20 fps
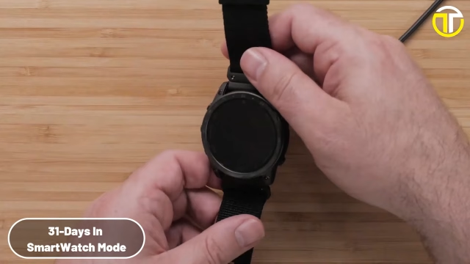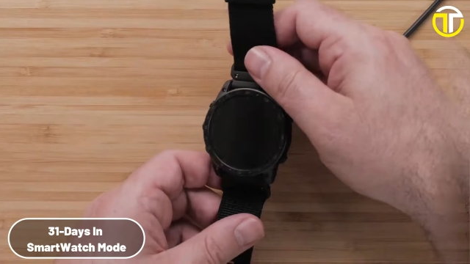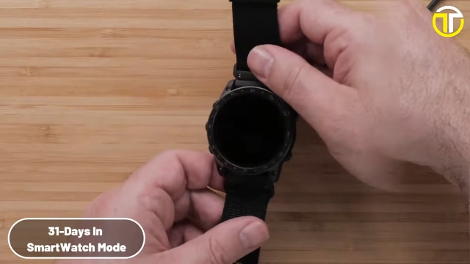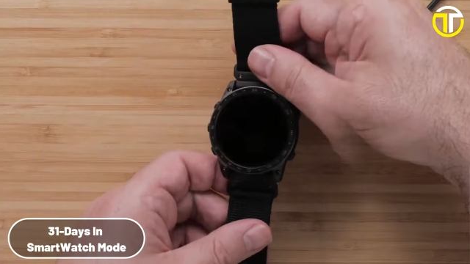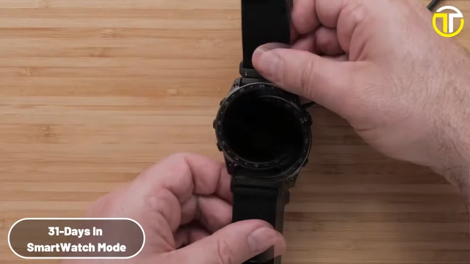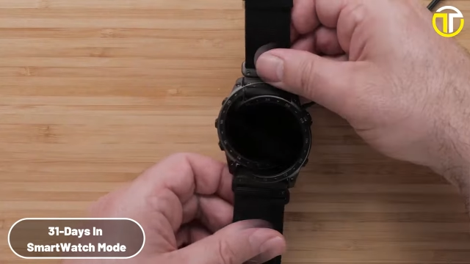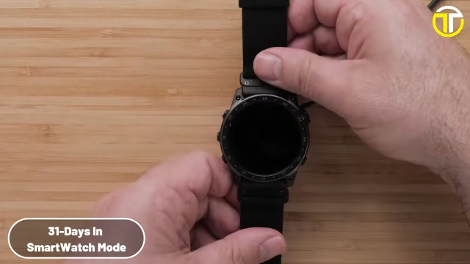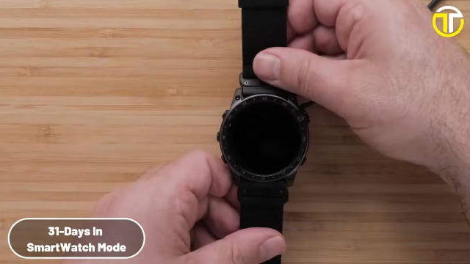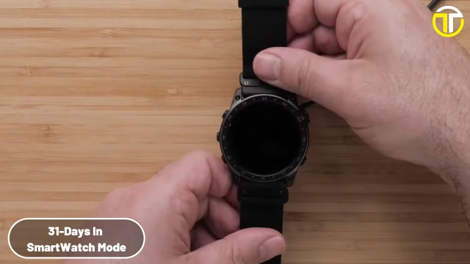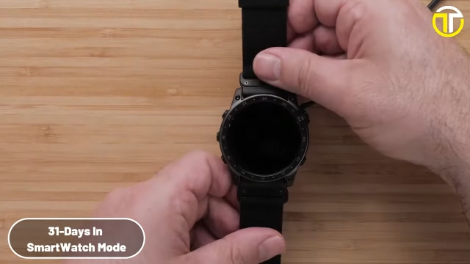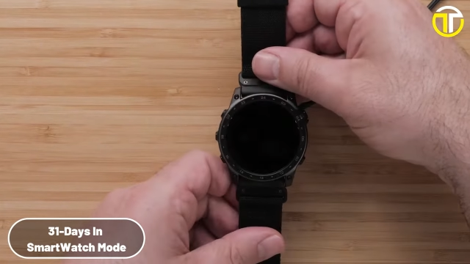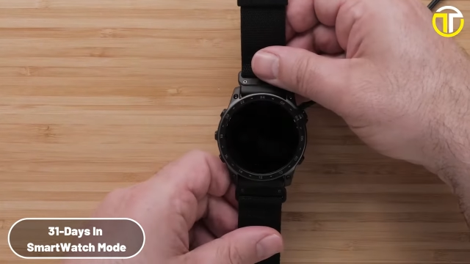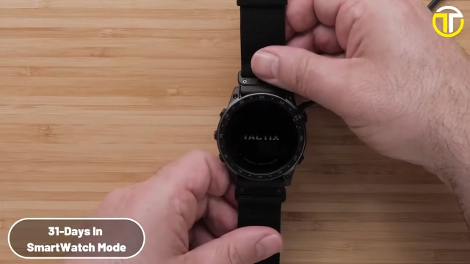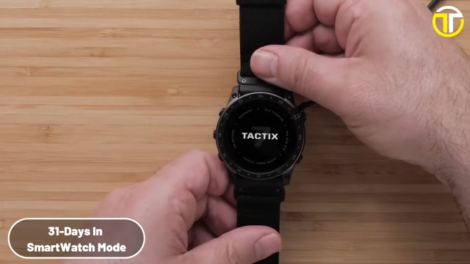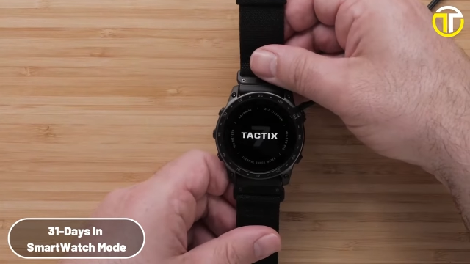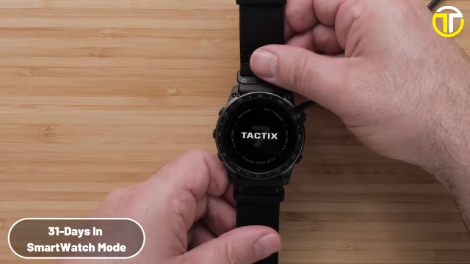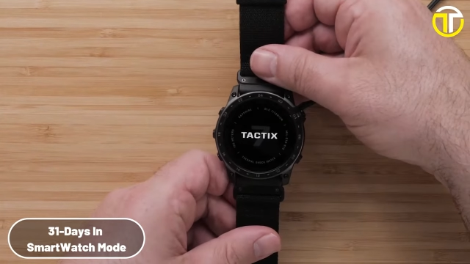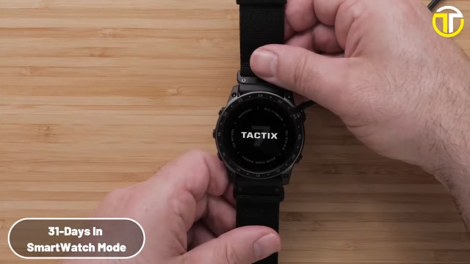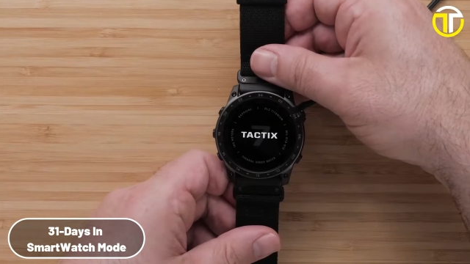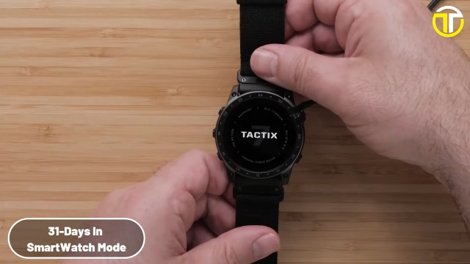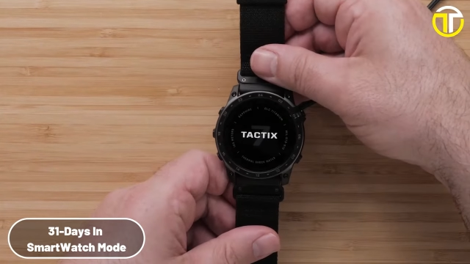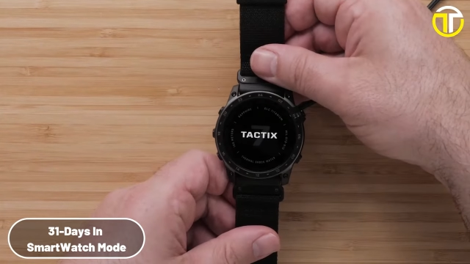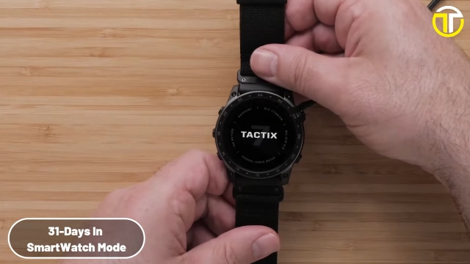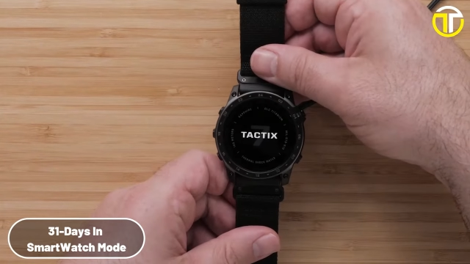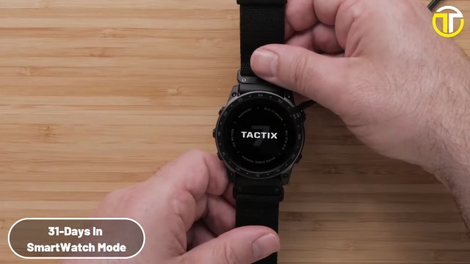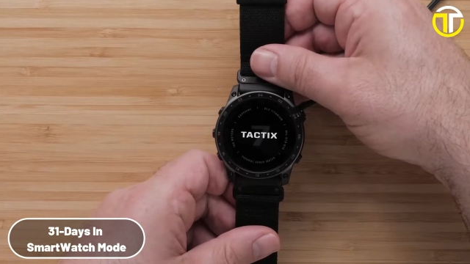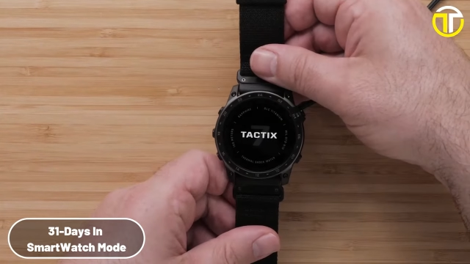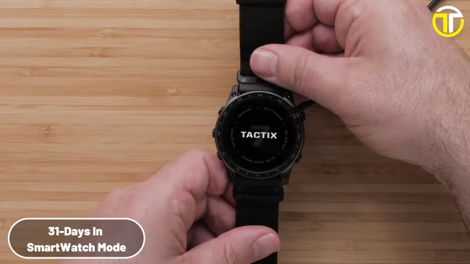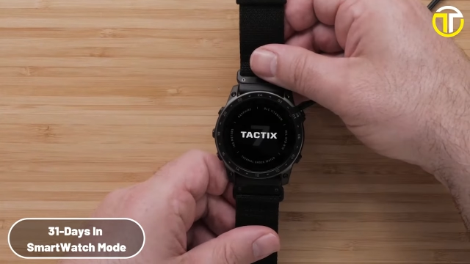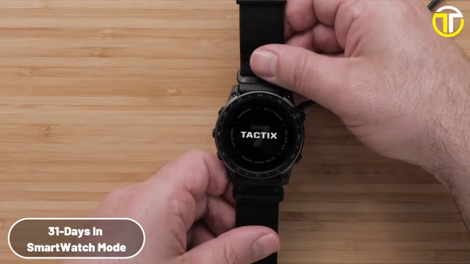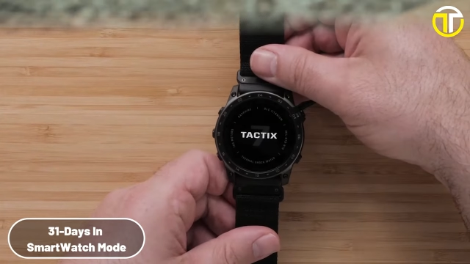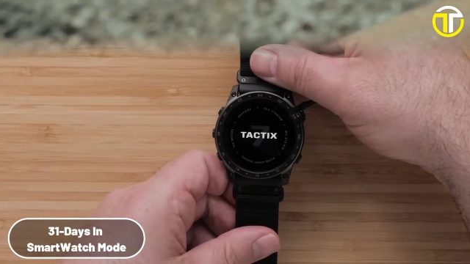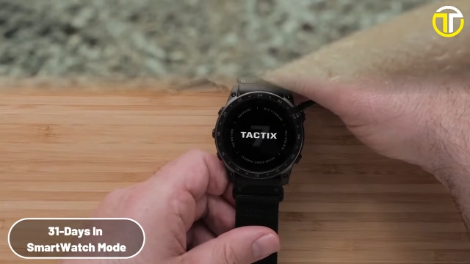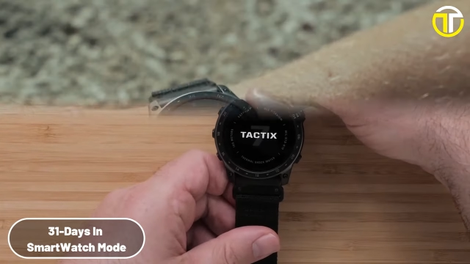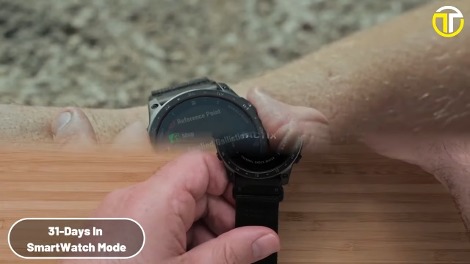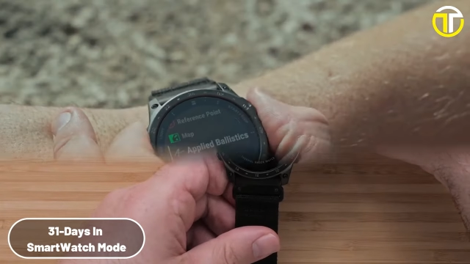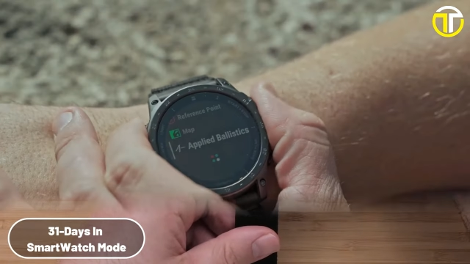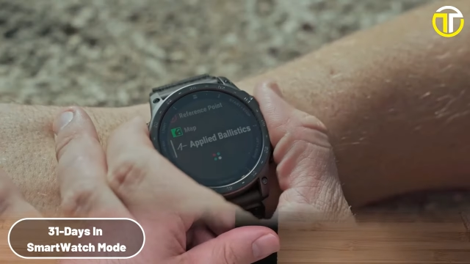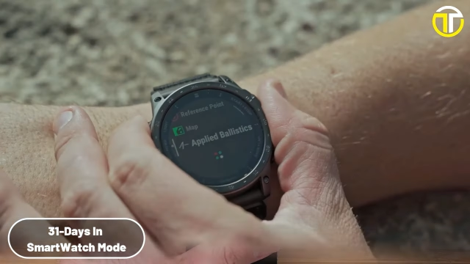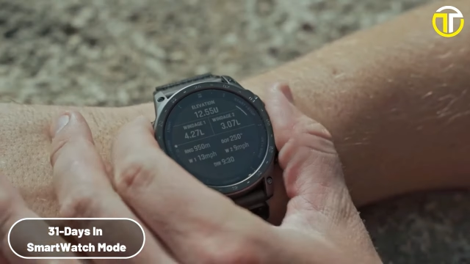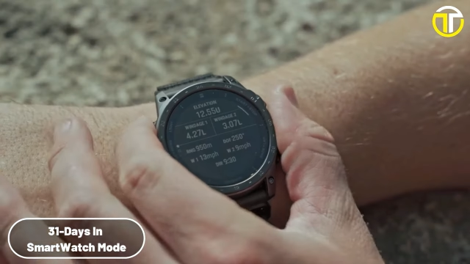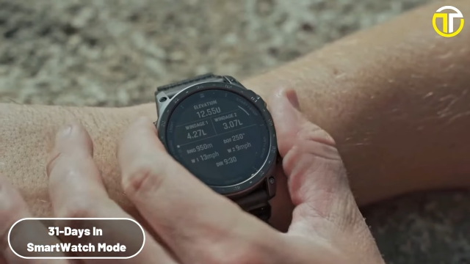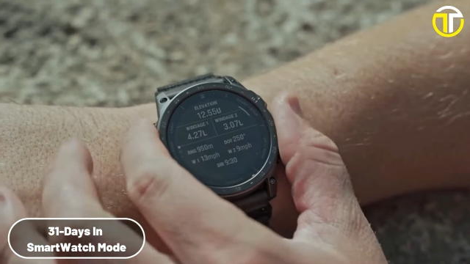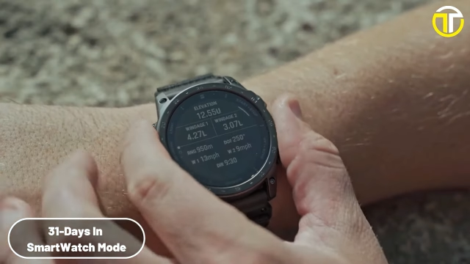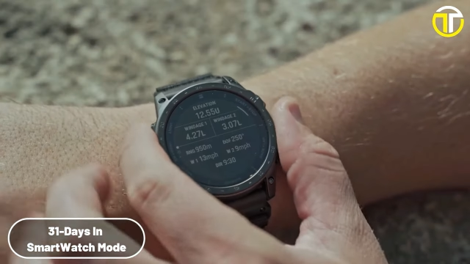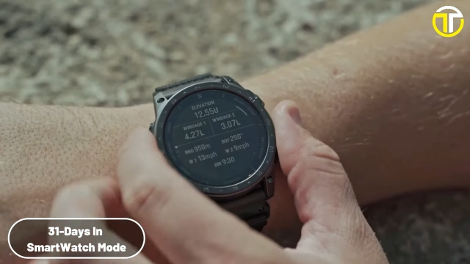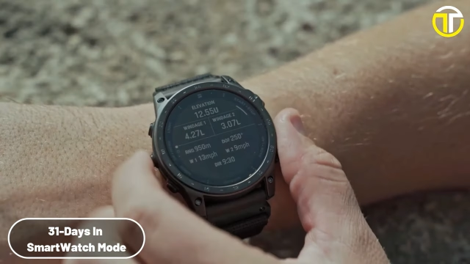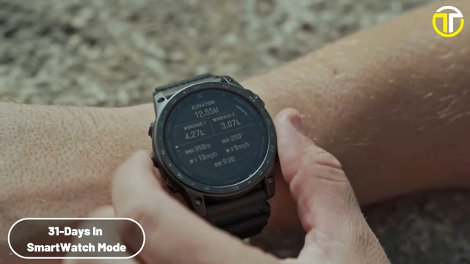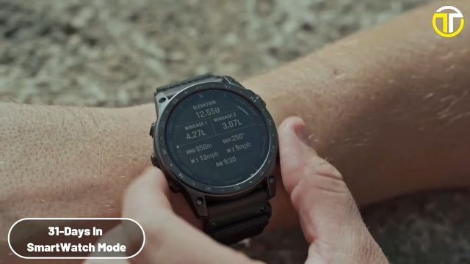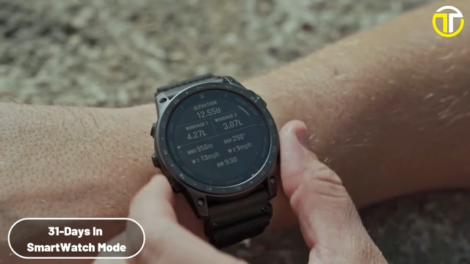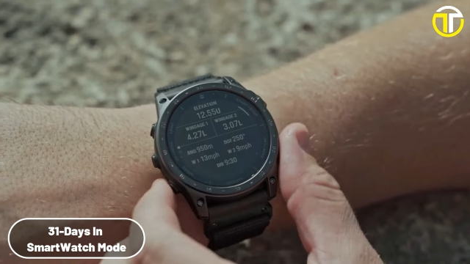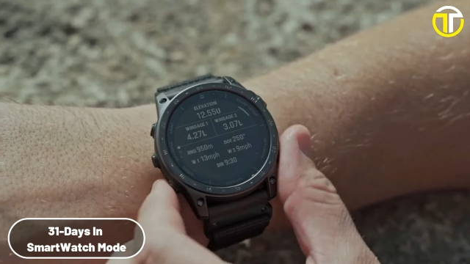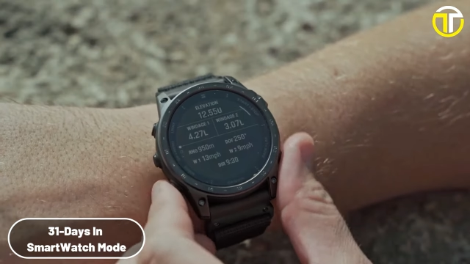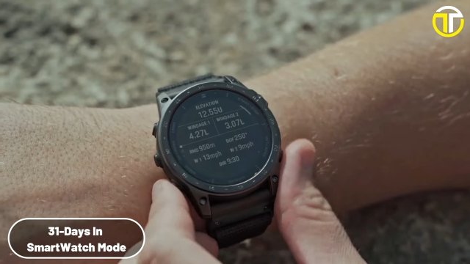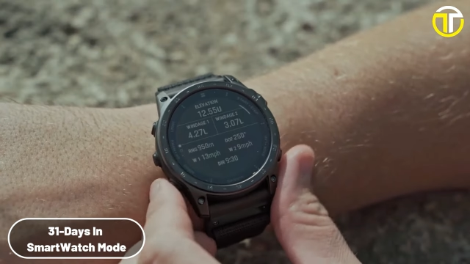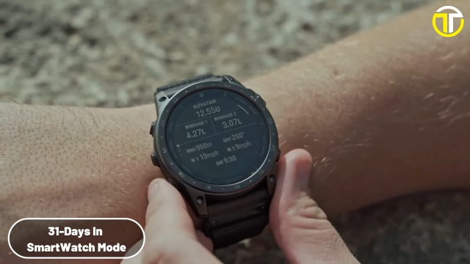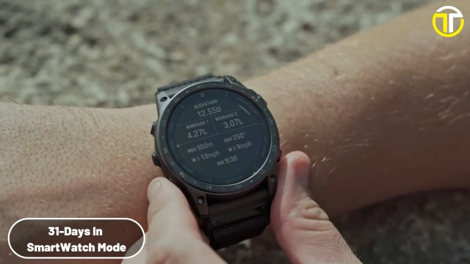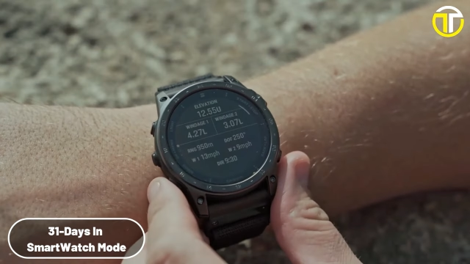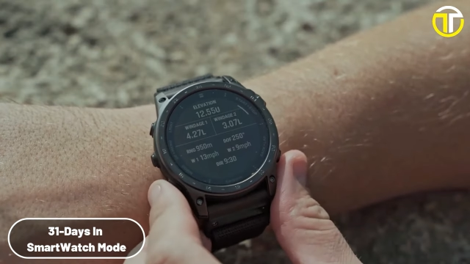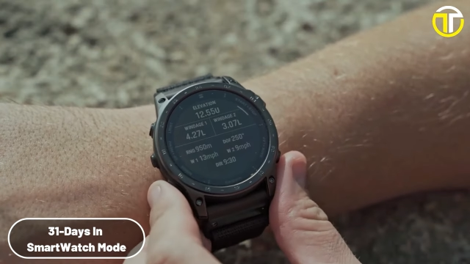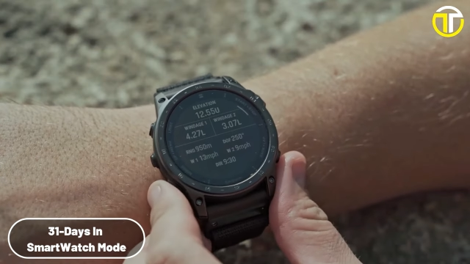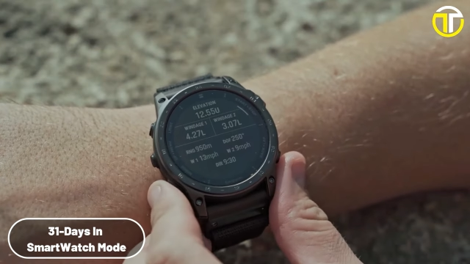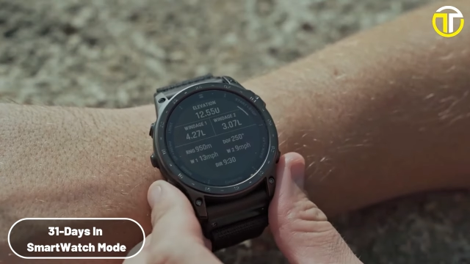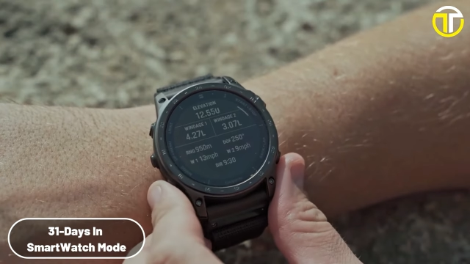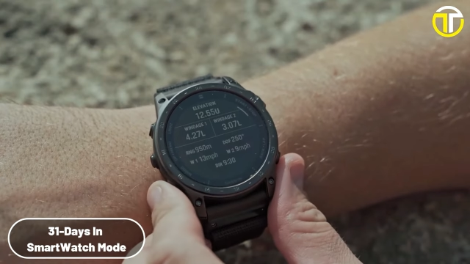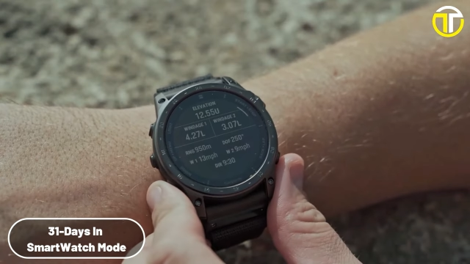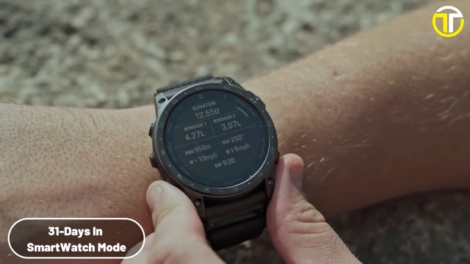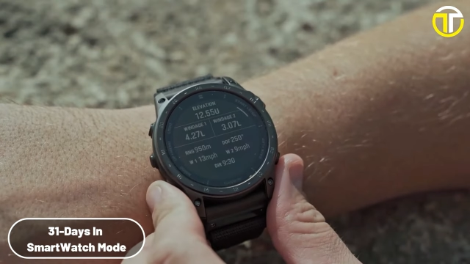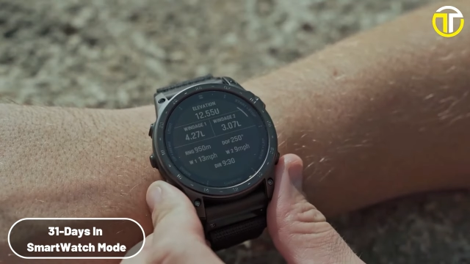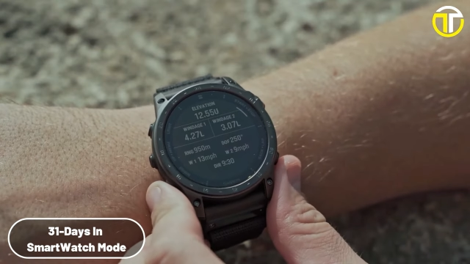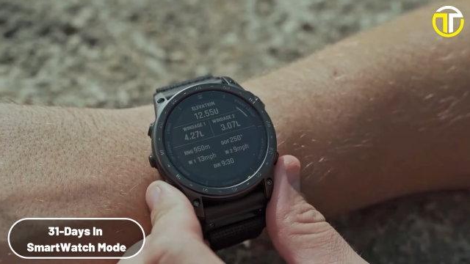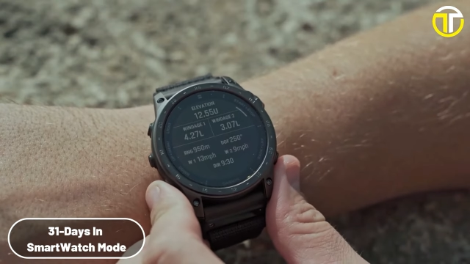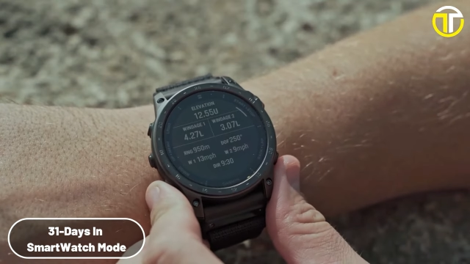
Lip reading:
No face is visible, so there are no lips to read.